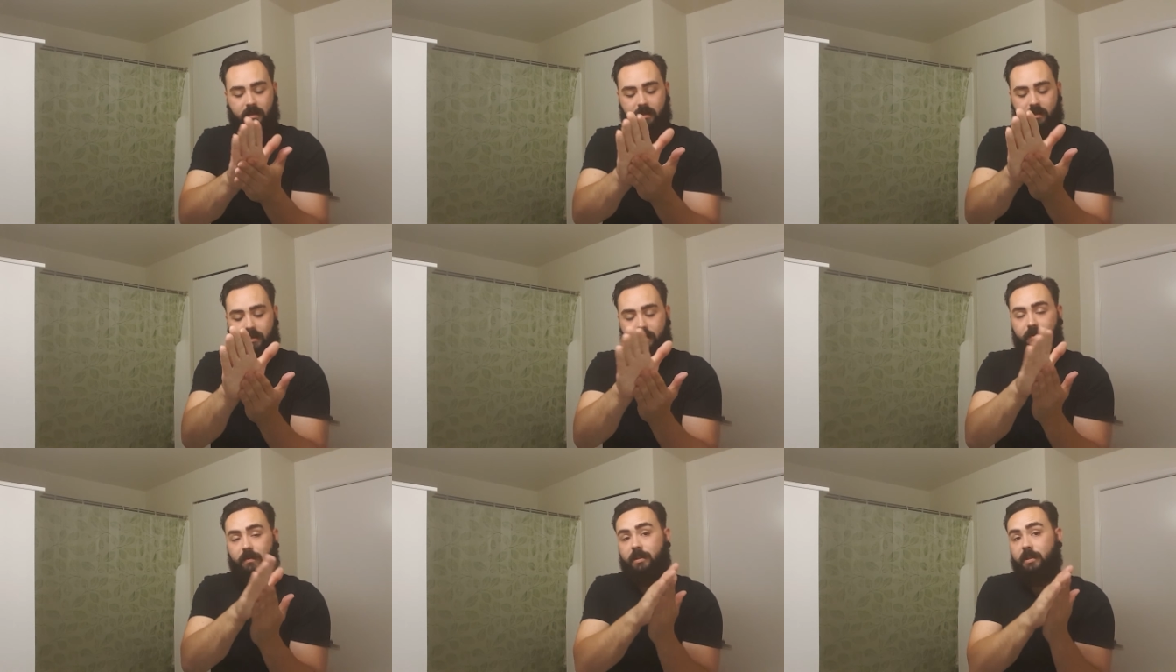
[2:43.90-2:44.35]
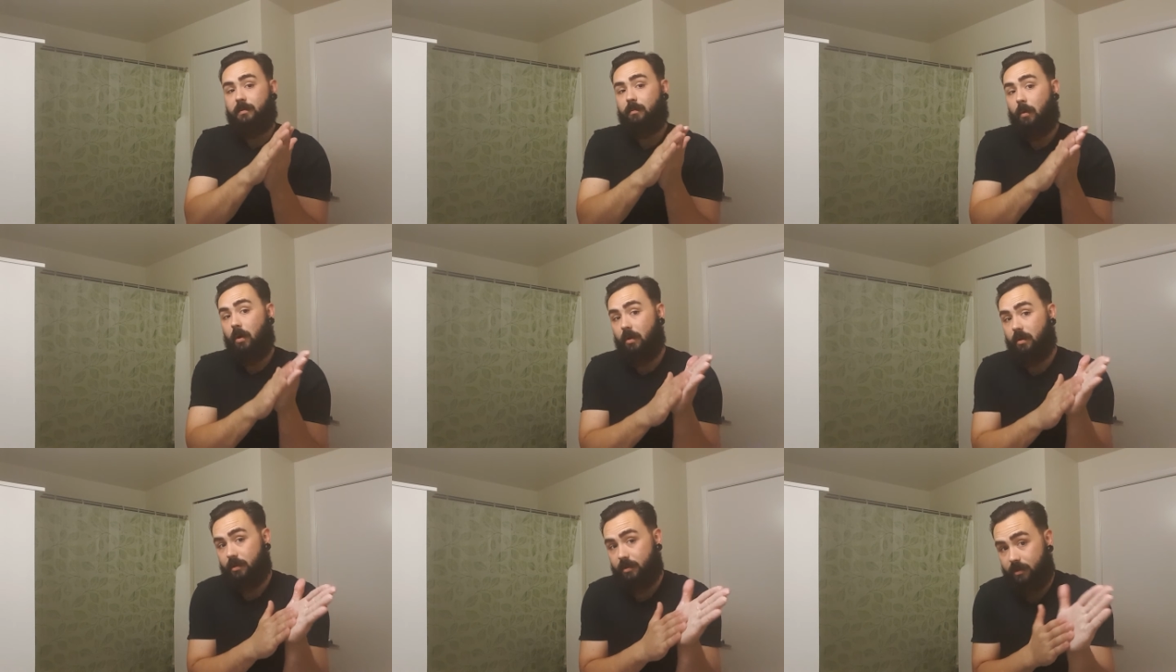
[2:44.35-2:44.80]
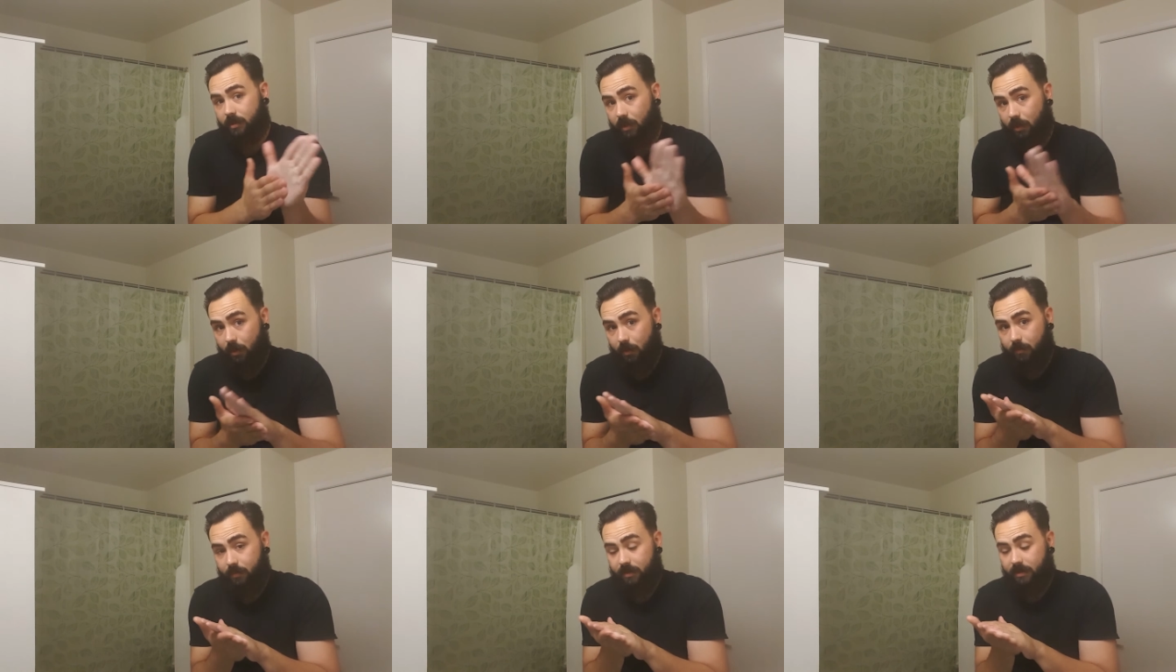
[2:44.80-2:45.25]
Use smaller
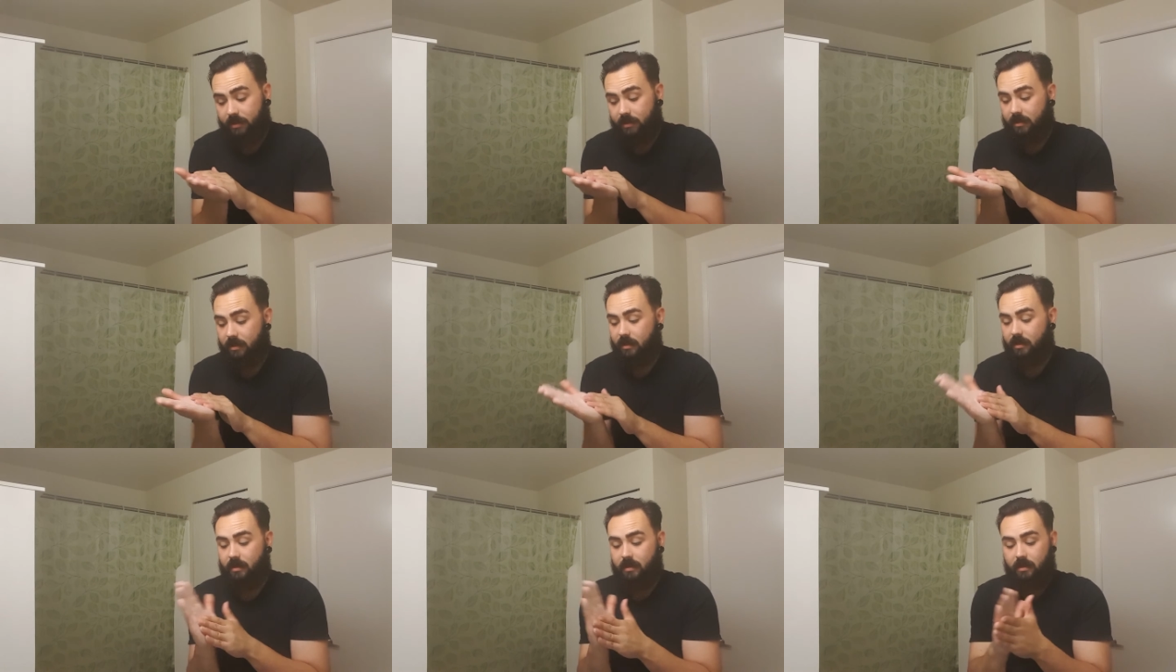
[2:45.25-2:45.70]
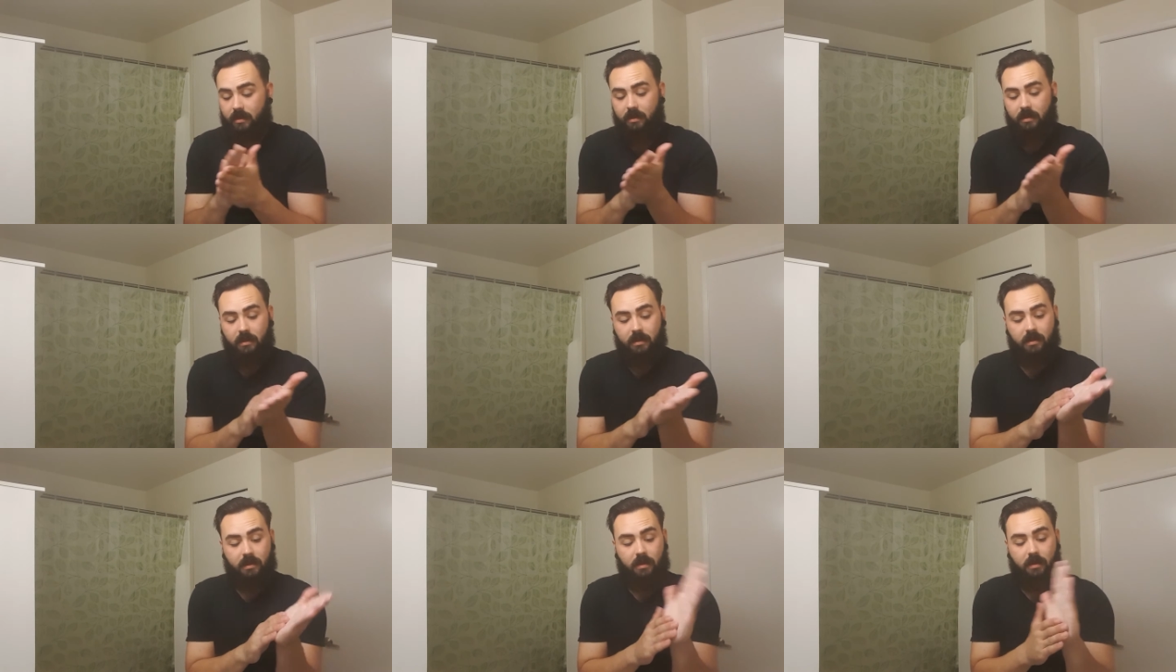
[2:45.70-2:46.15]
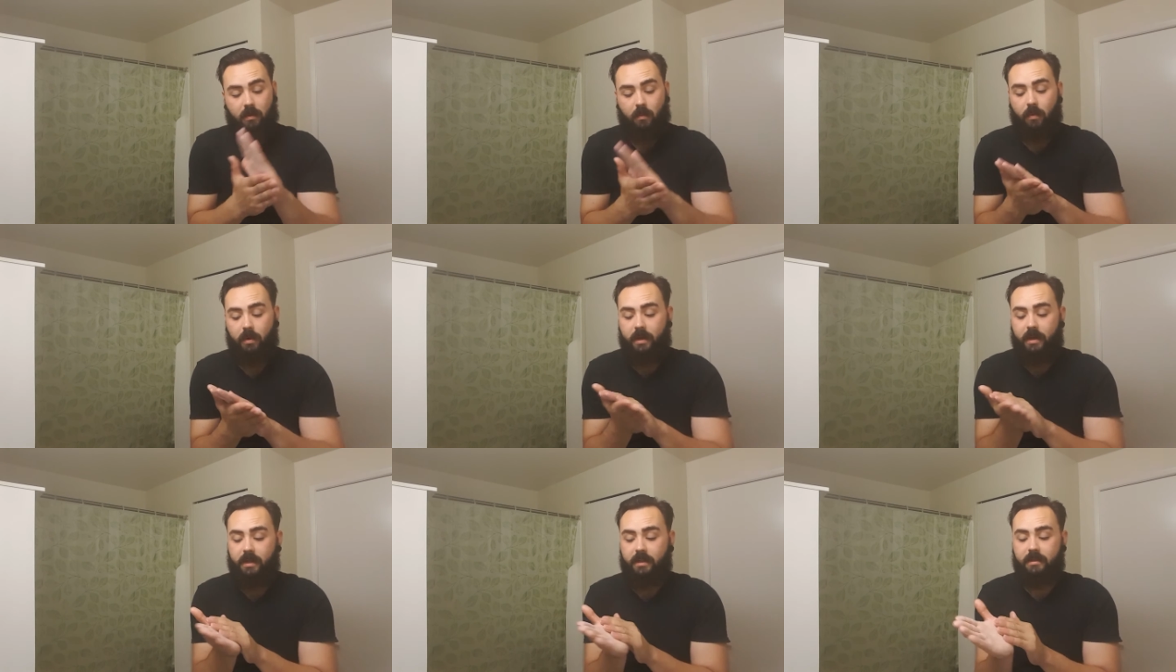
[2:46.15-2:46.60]
scoops.
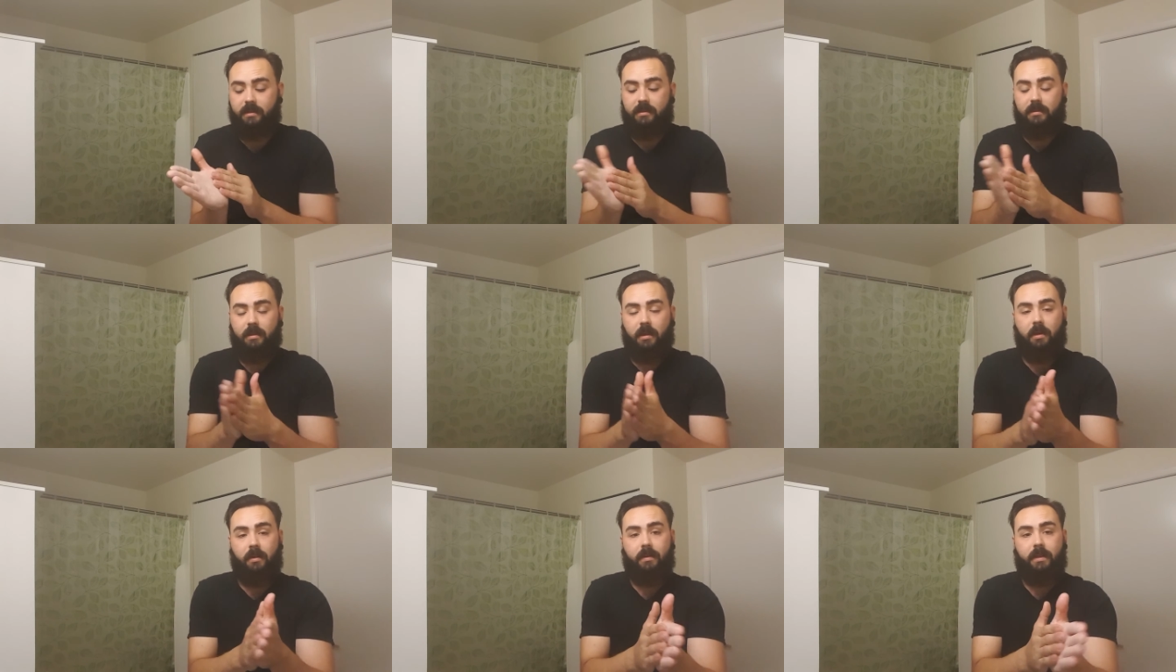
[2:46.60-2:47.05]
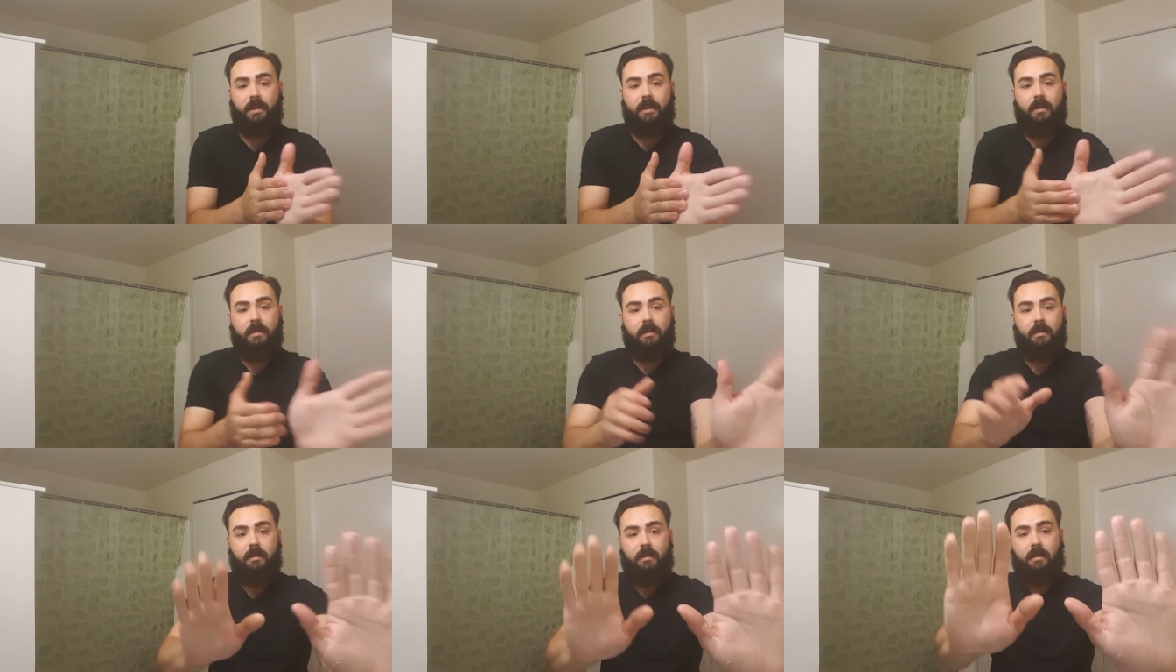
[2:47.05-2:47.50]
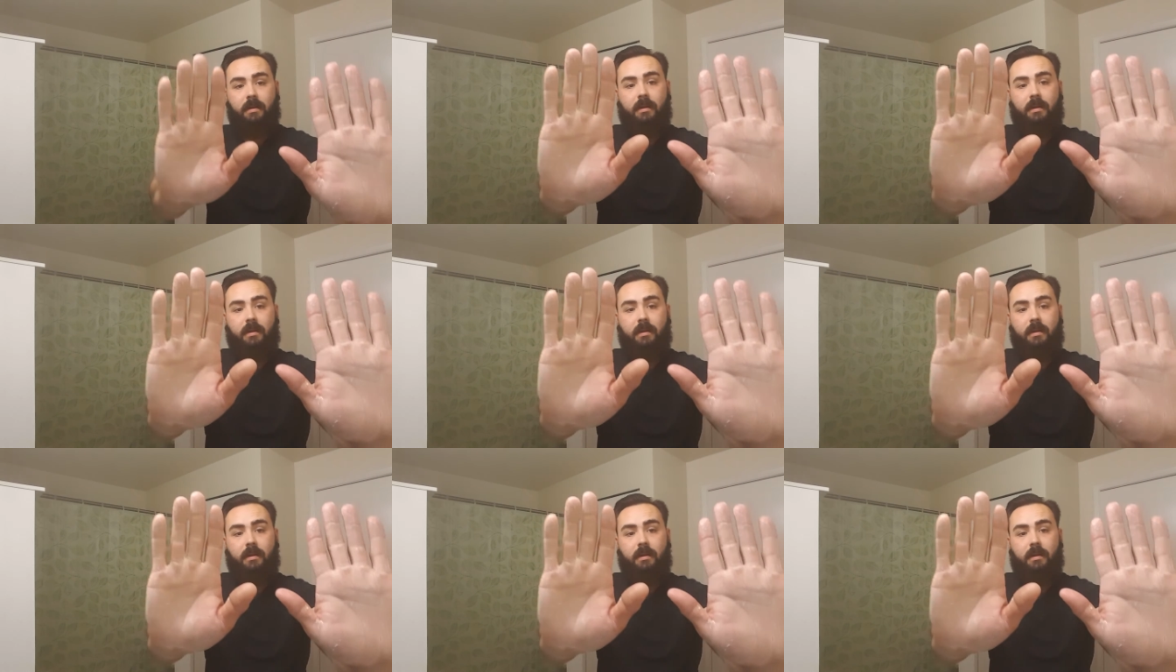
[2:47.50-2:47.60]
Work it in slowly